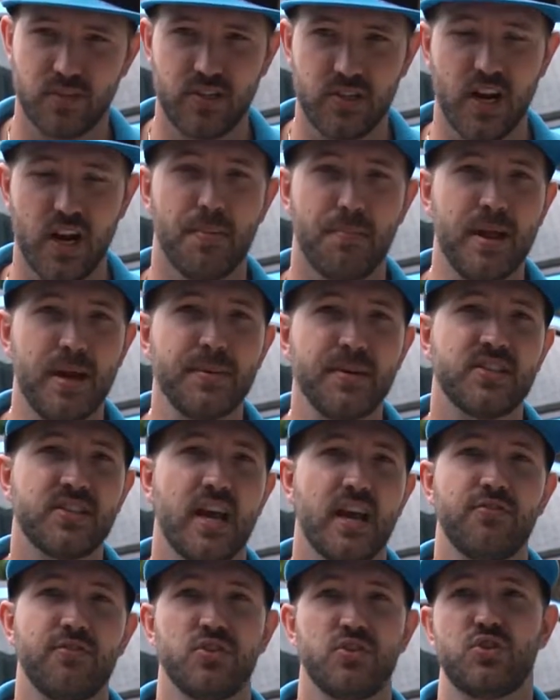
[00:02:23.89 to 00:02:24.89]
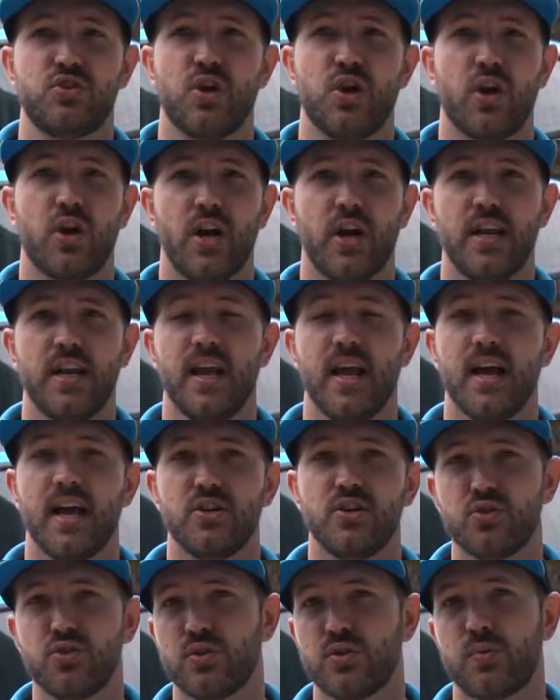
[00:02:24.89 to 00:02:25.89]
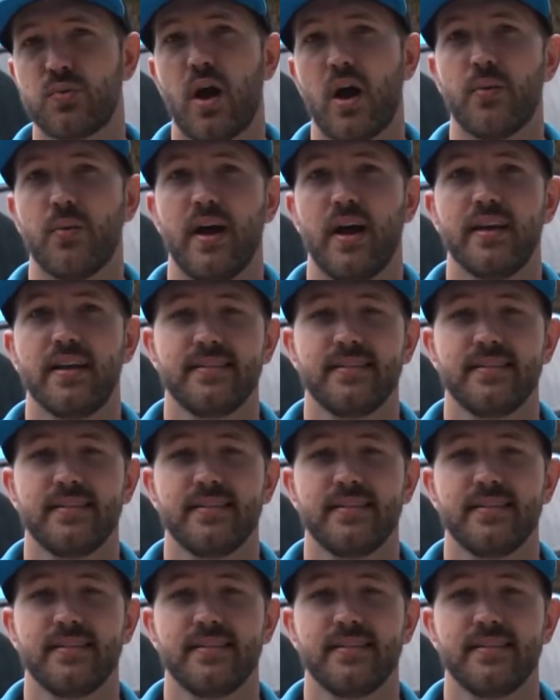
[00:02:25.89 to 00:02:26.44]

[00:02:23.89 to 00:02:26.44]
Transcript: Better be safe than sorry and do it the right way.